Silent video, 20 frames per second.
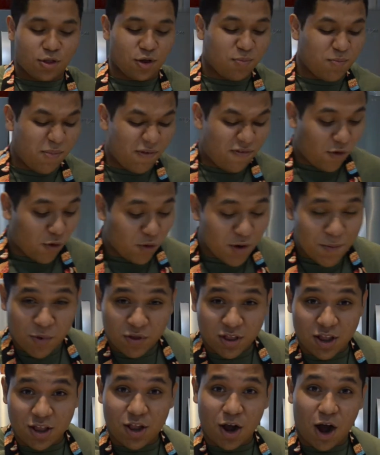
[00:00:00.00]
before we put
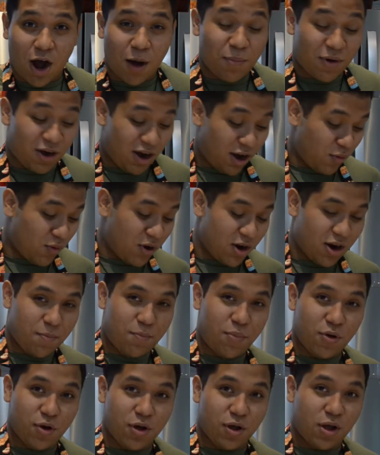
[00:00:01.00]
the top on, we're going to
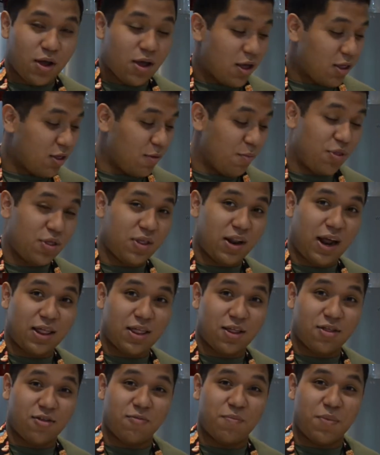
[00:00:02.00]
put some
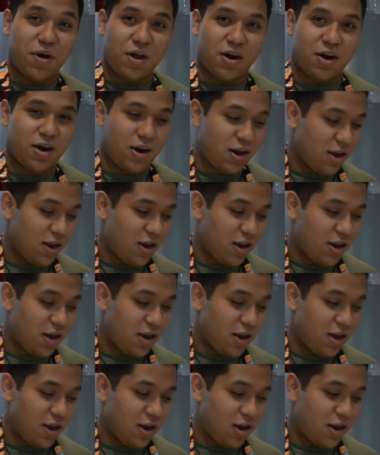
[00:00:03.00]
slices of butter.